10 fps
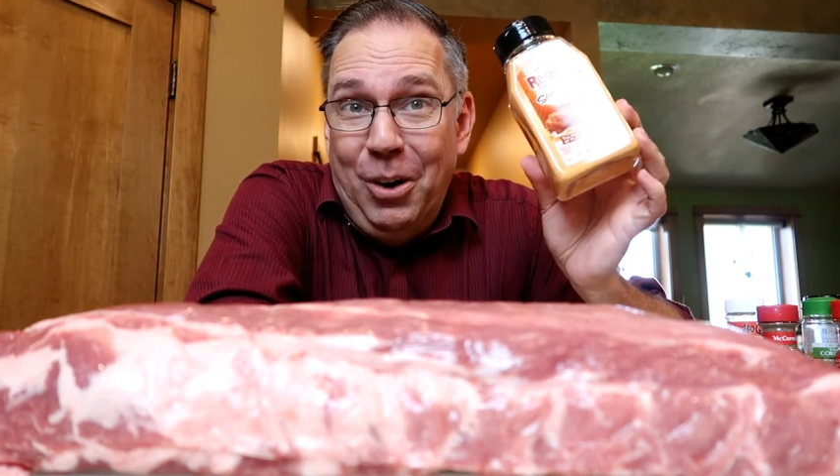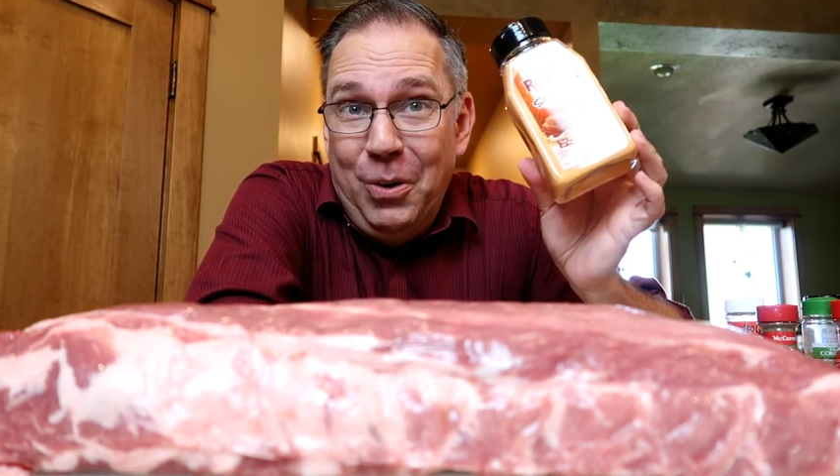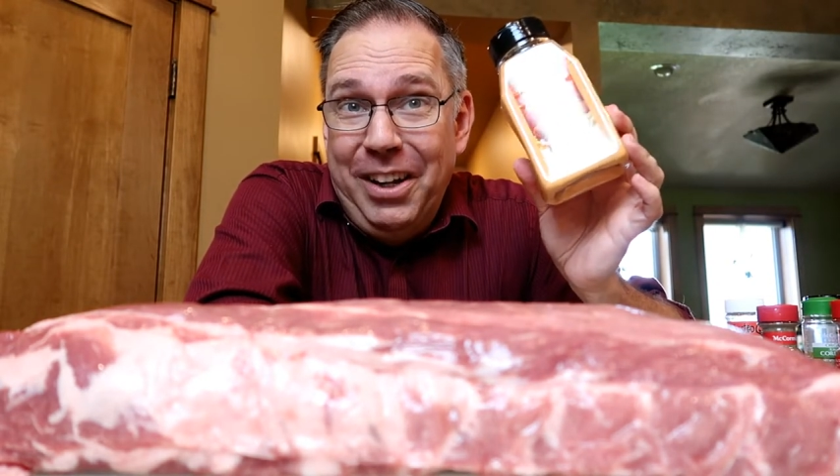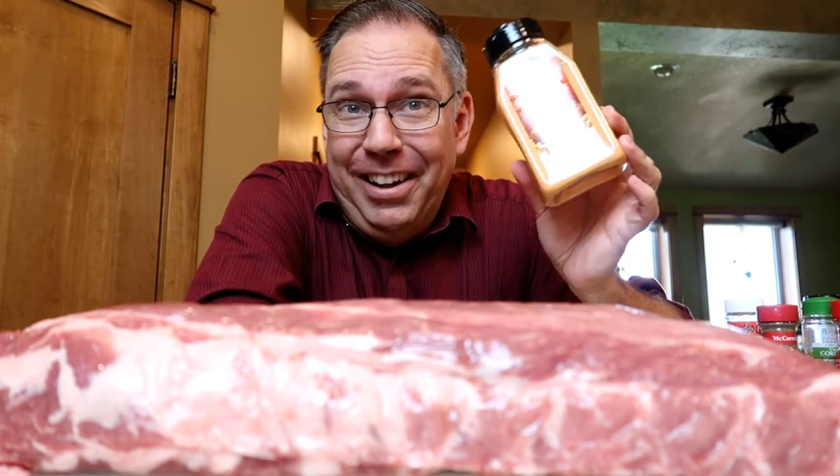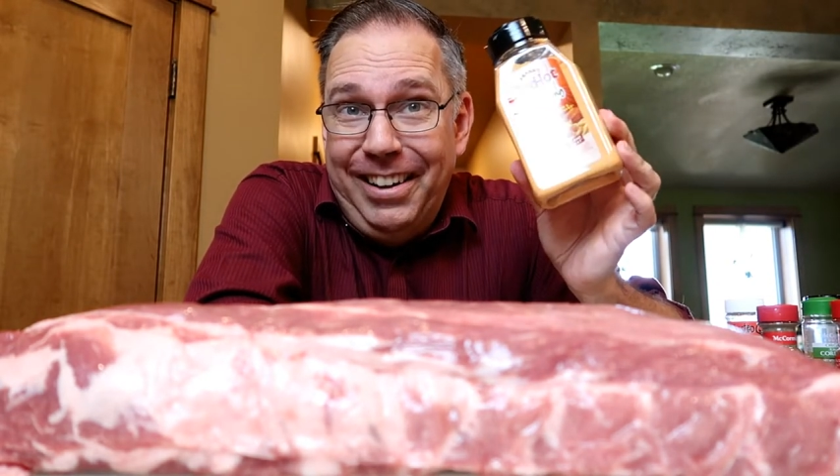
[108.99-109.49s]
oh,
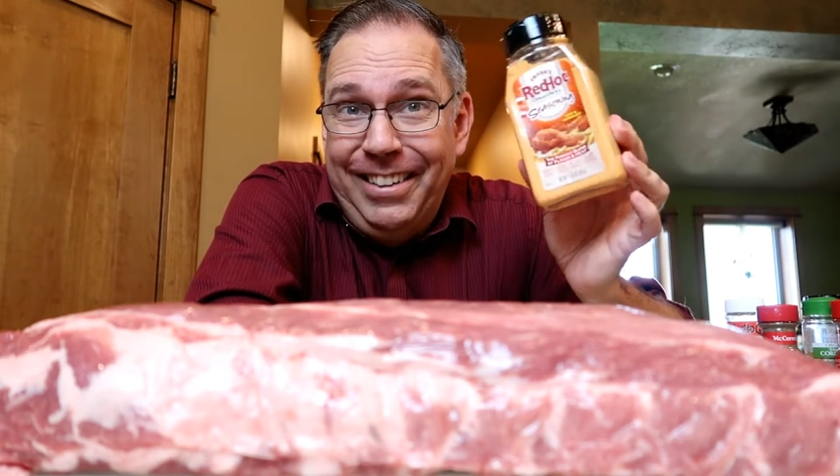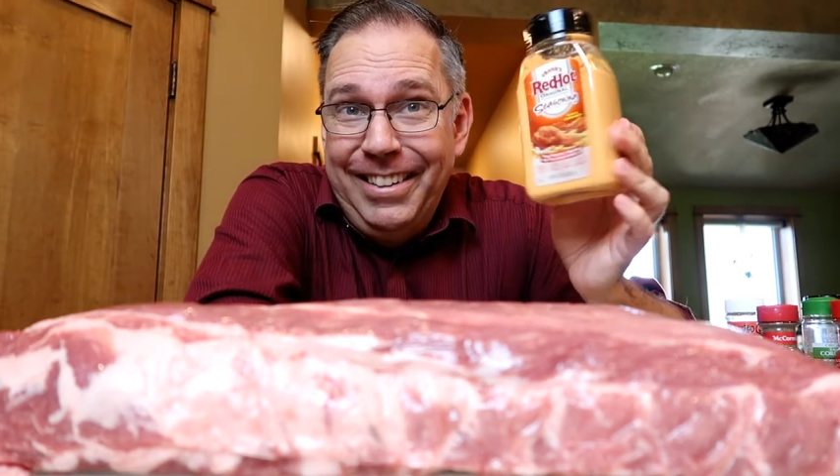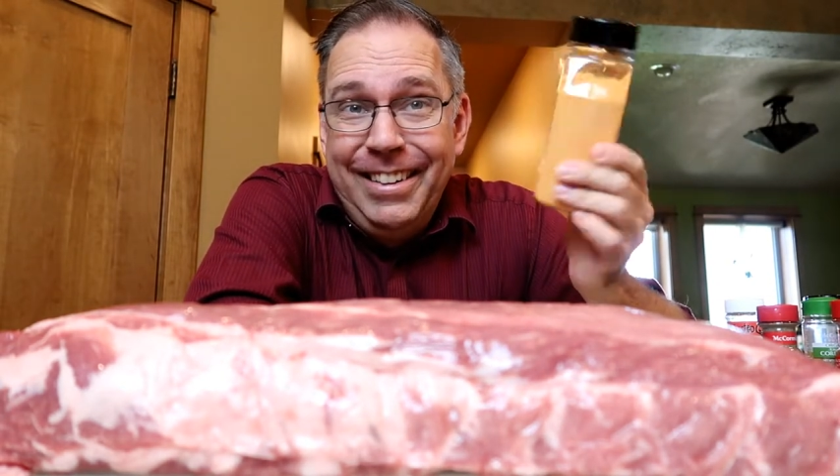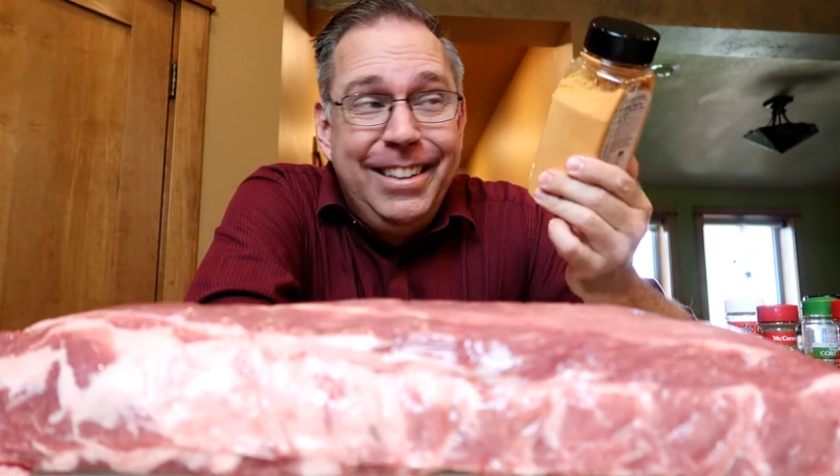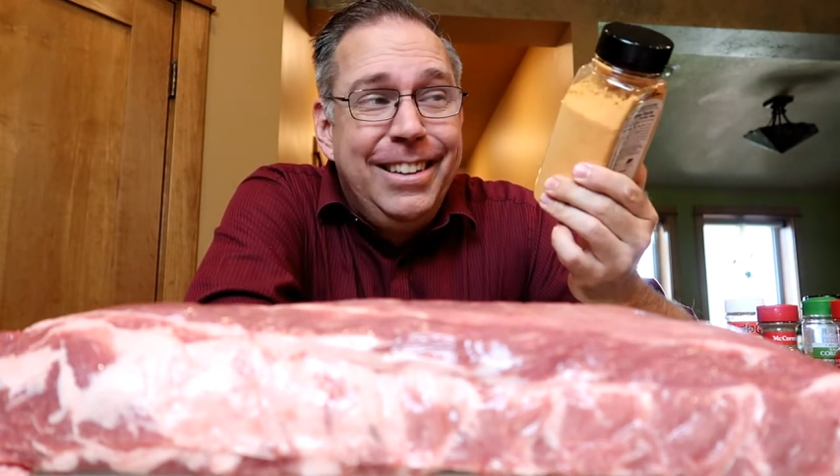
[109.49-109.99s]
yeah.
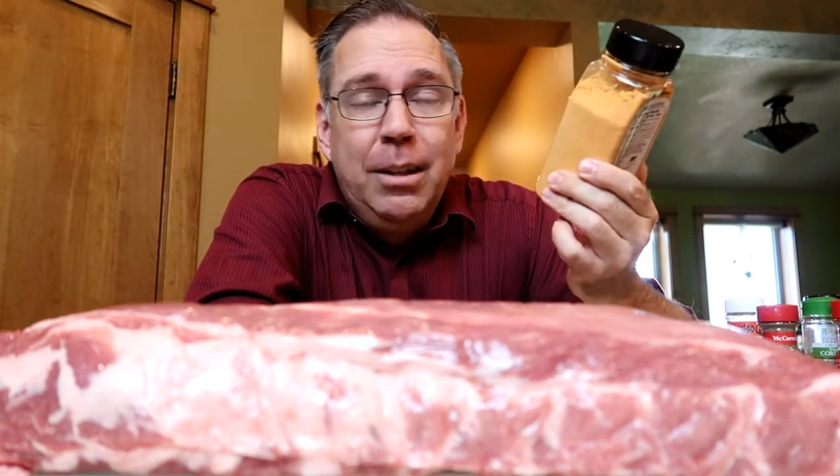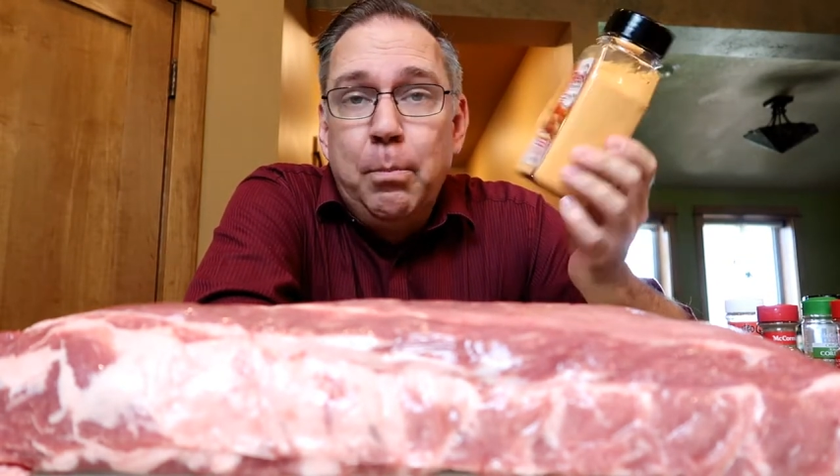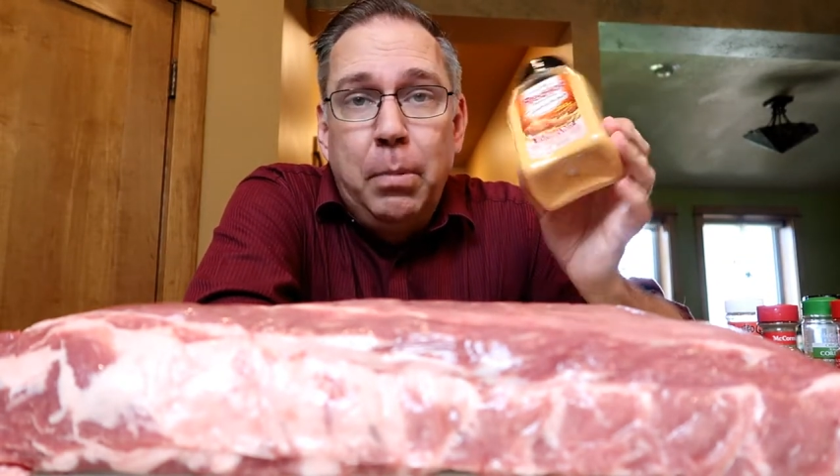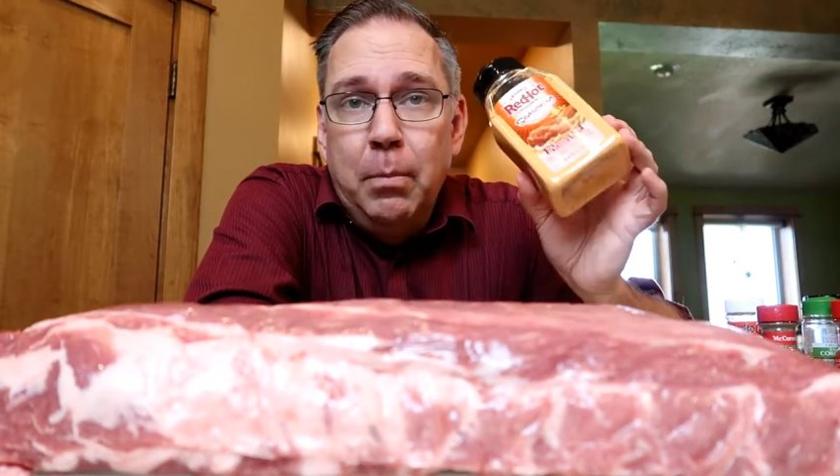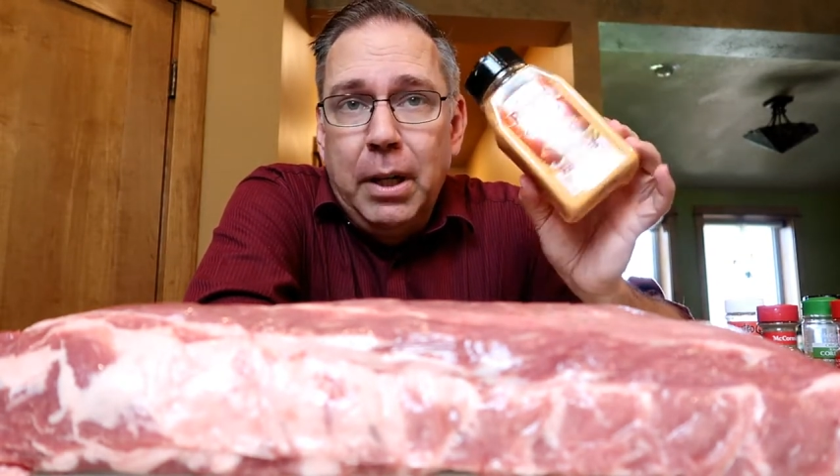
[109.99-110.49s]

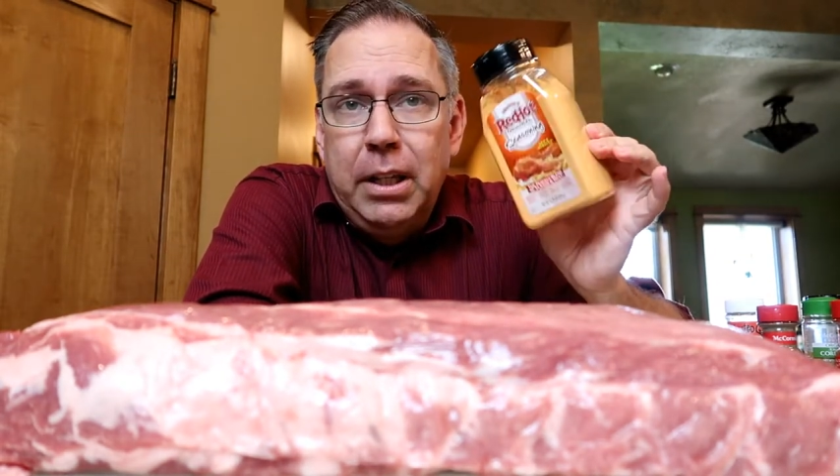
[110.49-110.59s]
But my